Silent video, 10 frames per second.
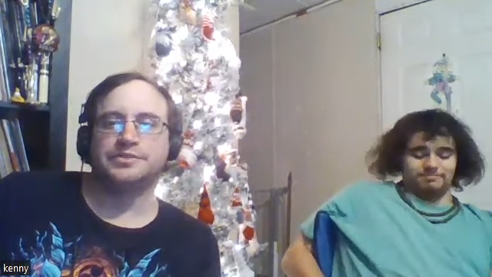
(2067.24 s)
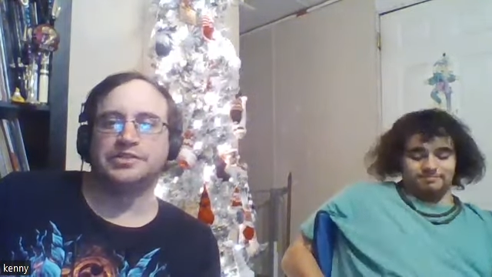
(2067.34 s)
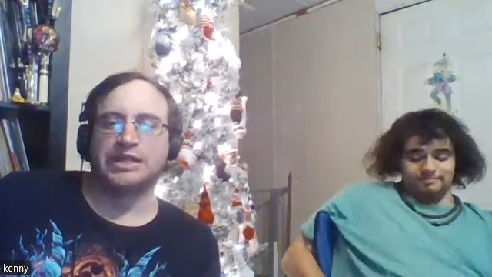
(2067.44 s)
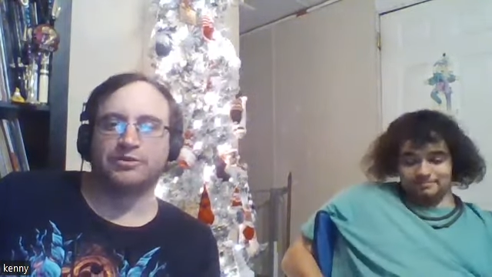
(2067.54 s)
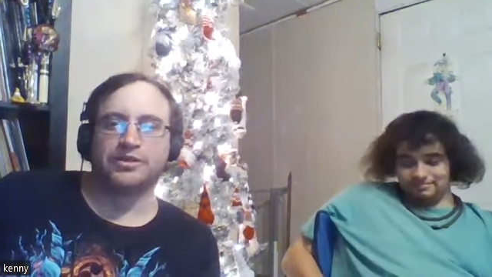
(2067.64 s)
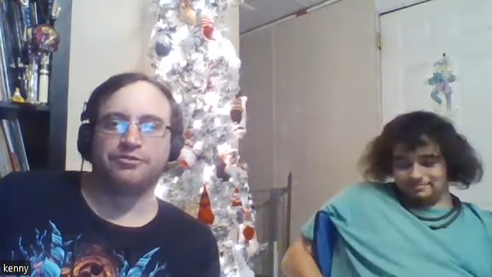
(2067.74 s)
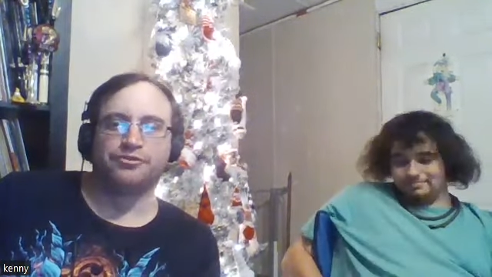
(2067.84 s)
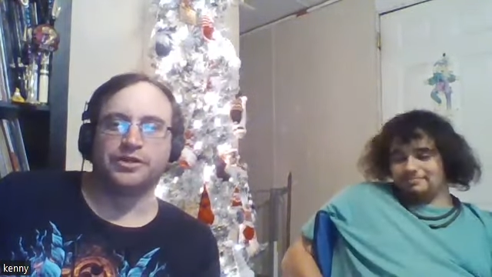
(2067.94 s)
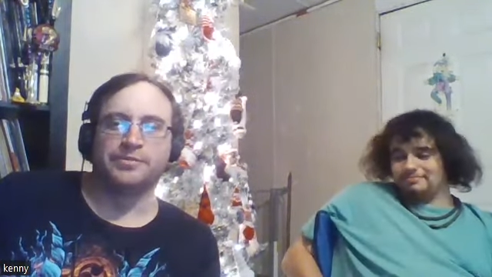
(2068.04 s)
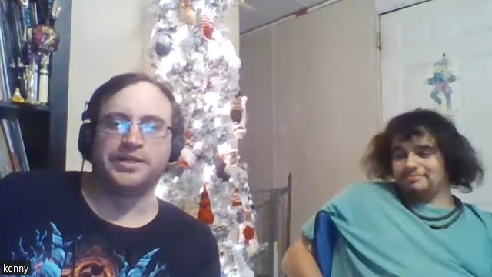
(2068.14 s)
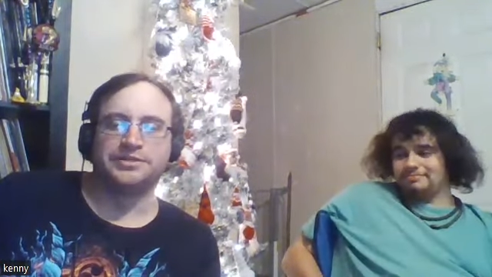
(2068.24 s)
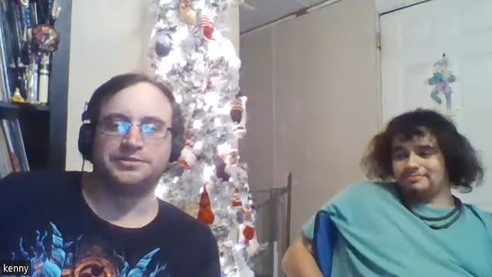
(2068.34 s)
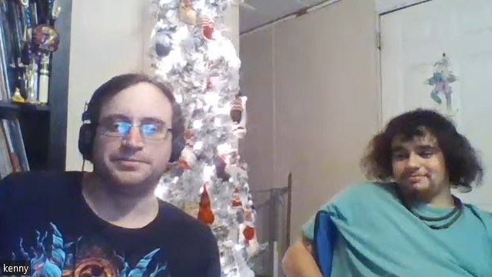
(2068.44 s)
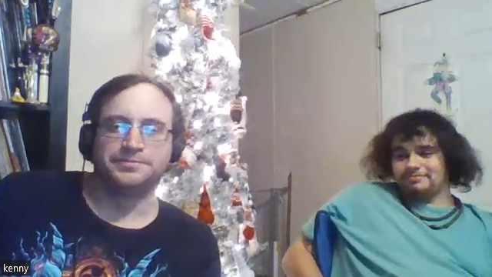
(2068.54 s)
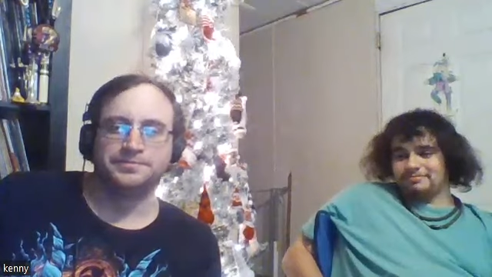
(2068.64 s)
Speaker 1: Is that really 40
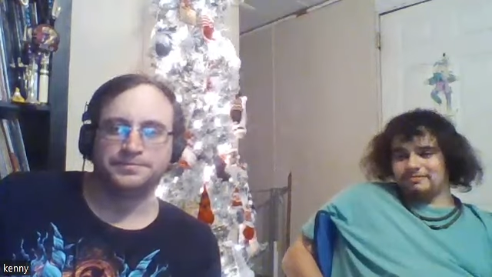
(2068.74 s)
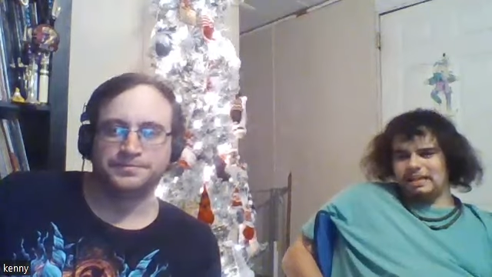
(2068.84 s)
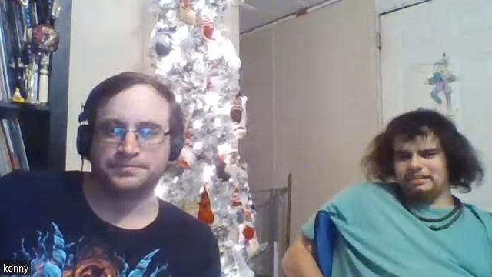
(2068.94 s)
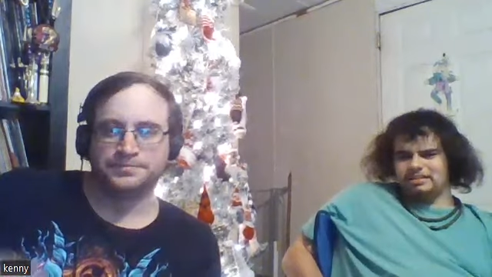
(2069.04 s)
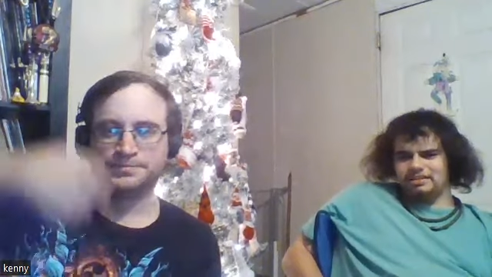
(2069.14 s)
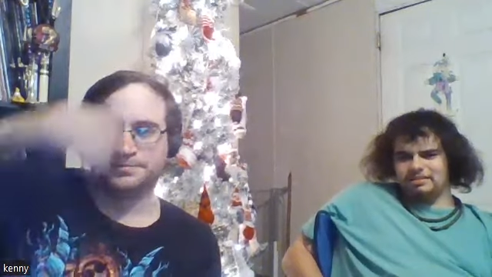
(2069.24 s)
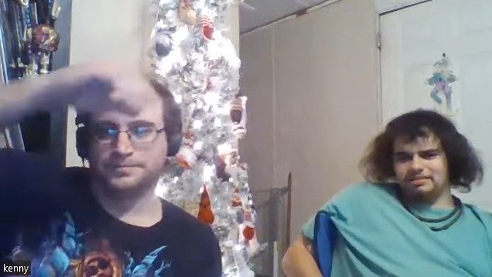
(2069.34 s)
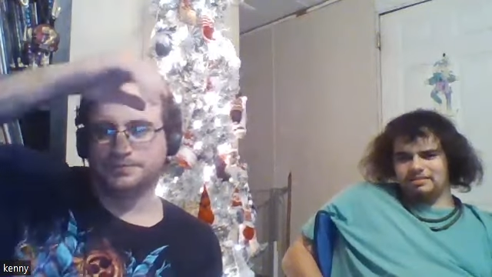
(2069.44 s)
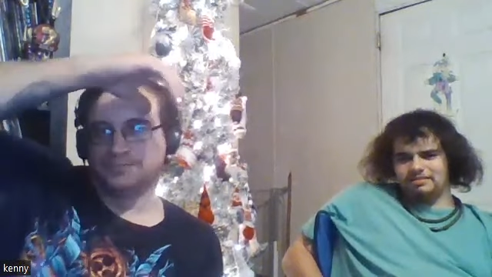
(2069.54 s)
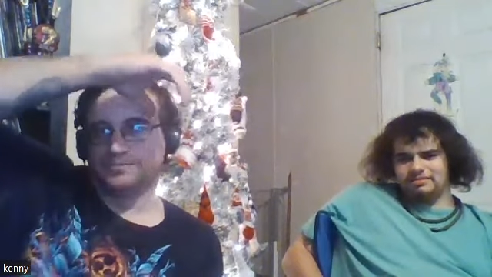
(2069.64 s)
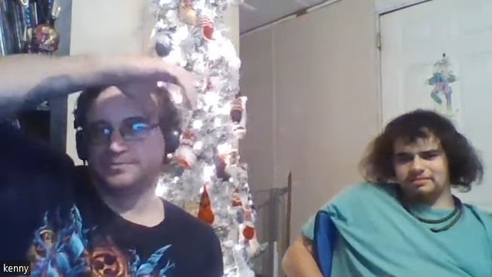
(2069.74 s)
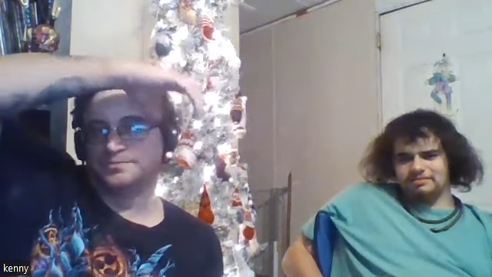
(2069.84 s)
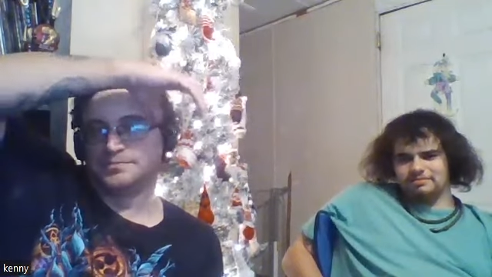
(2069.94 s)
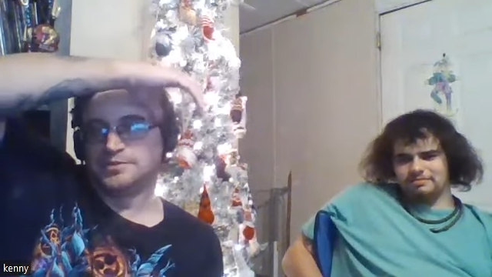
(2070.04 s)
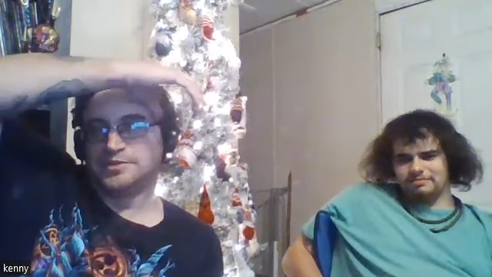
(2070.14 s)
minutes? Is it?
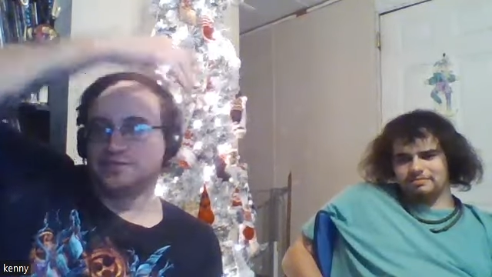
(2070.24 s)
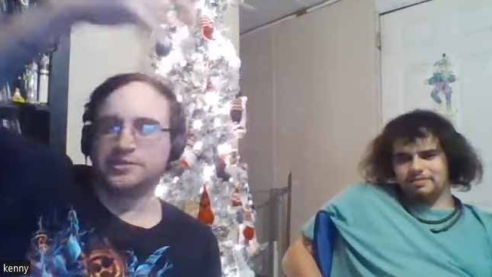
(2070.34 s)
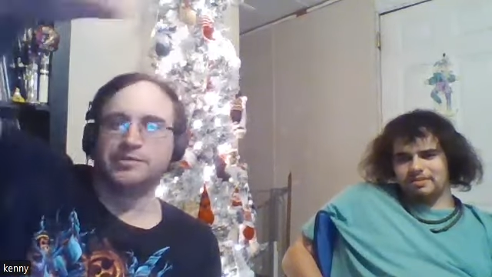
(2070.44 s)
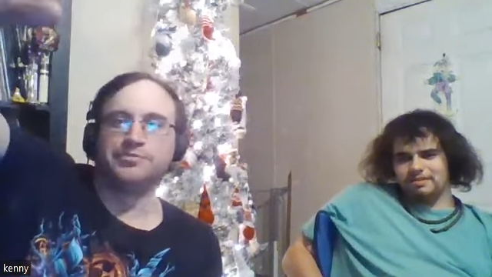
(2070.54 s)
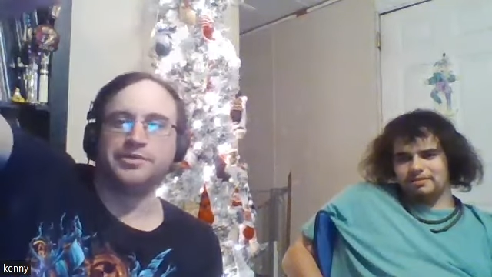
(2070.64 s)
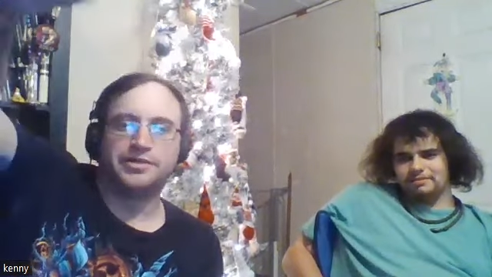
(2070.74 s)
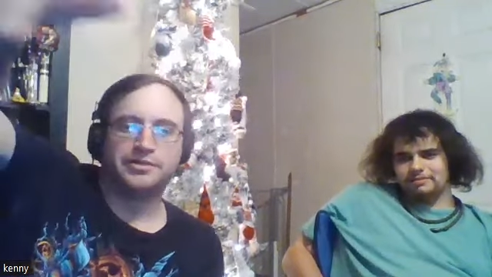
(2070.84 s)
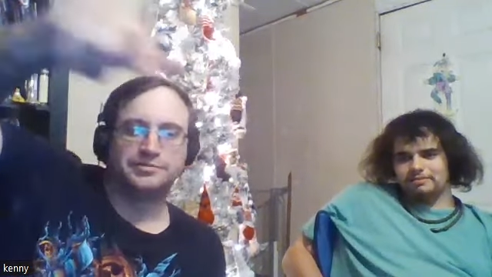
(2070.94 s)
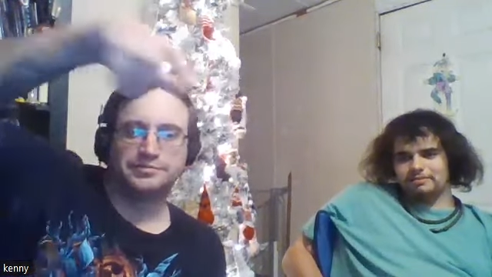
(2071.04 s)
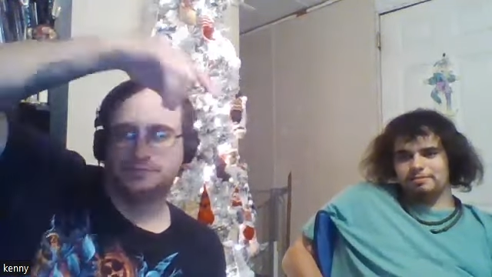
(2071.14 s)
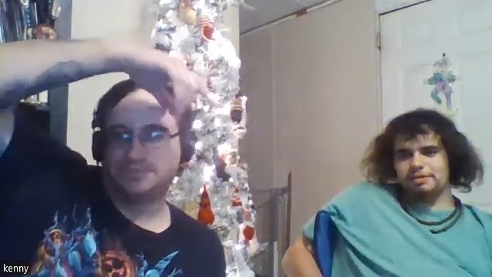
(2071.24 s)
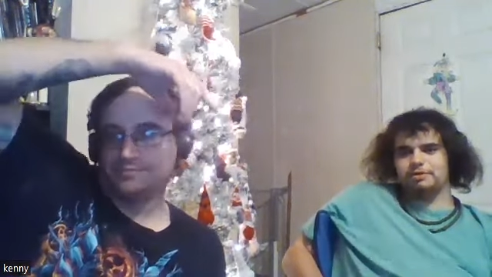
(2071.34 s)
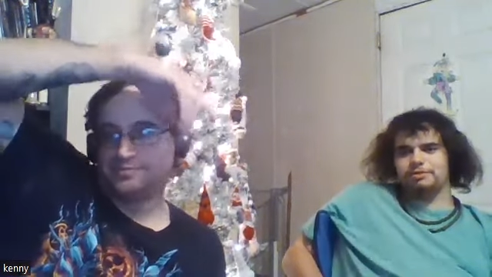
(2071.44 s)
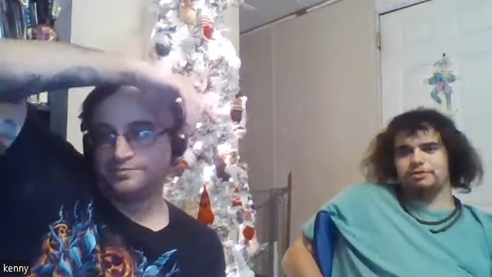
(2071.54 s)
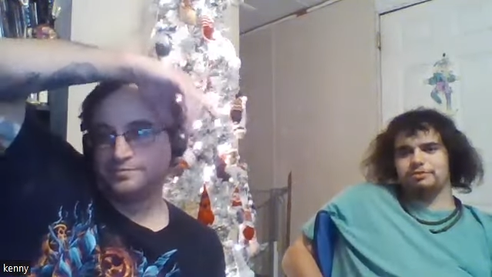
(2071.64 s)
It says it up there.
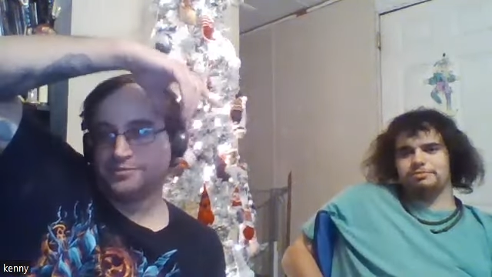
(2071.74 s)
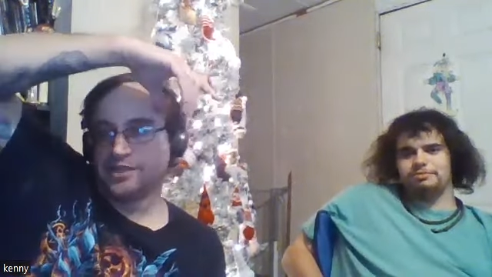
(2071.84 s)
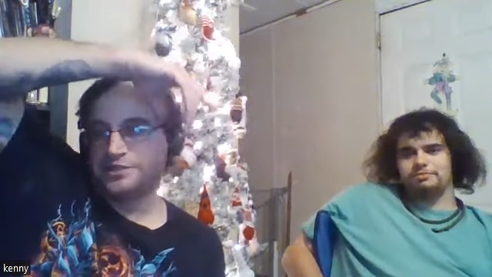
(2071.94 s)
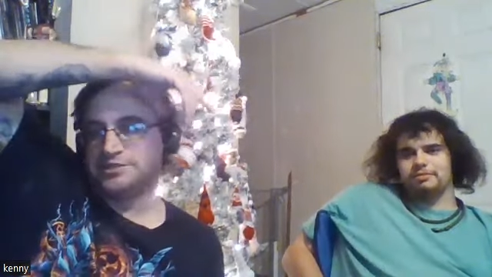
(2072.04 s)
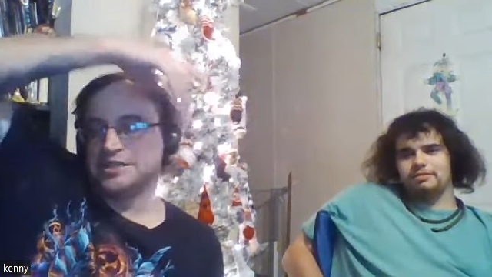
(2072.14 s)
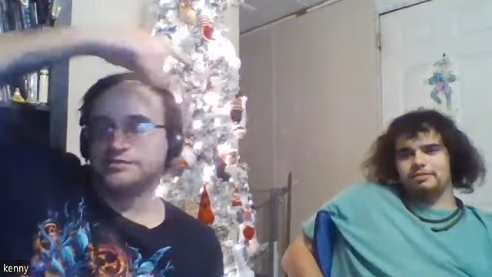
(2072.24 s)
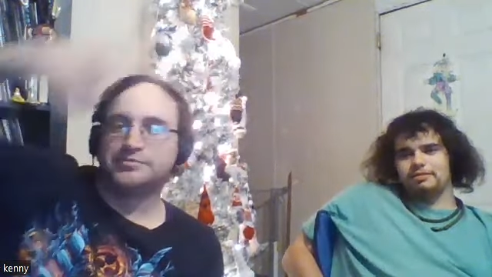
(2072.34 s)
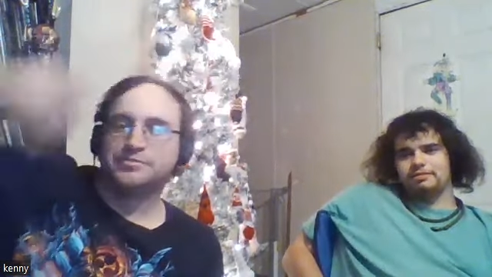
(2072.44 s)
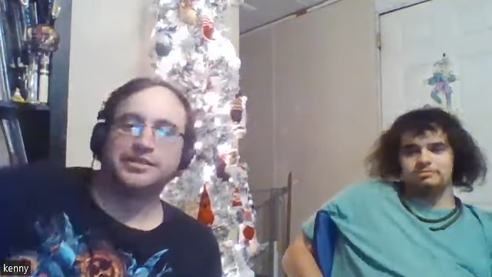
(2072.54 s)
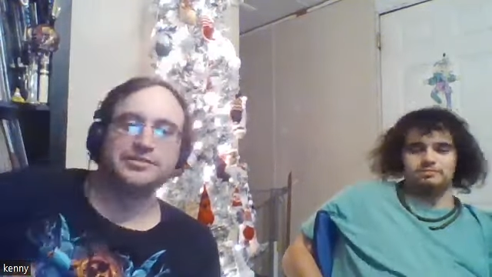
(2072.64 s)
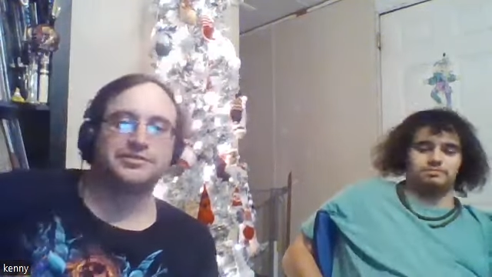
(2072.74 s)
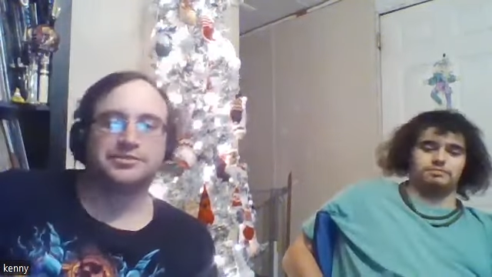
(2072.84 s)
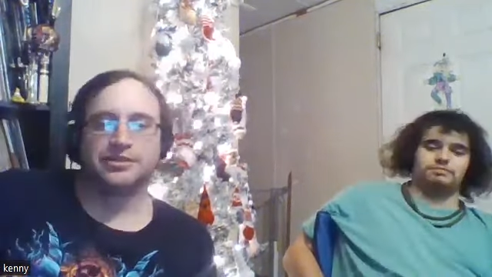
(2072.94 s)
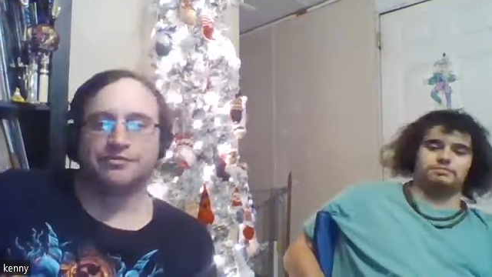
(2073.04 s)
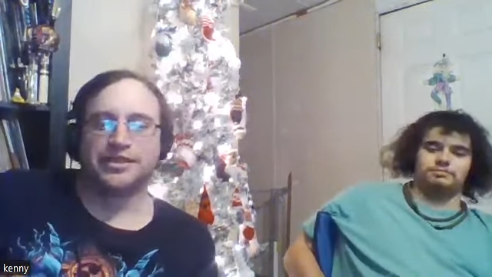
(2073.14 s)
Beautiful. 37 minutes.
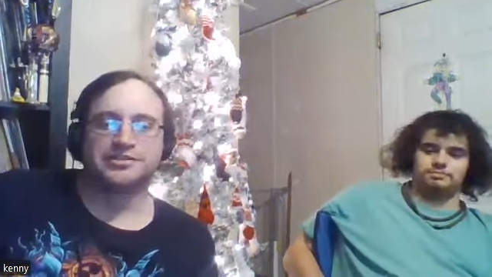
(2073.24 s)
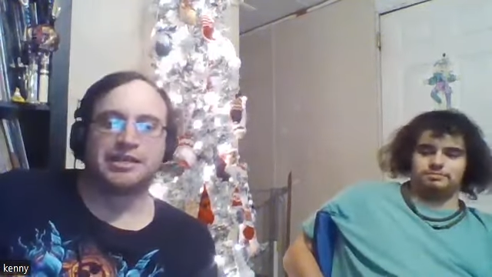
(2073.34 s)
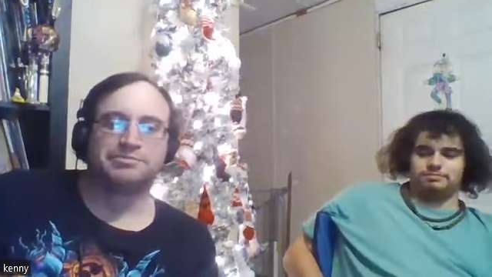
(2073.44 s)
If this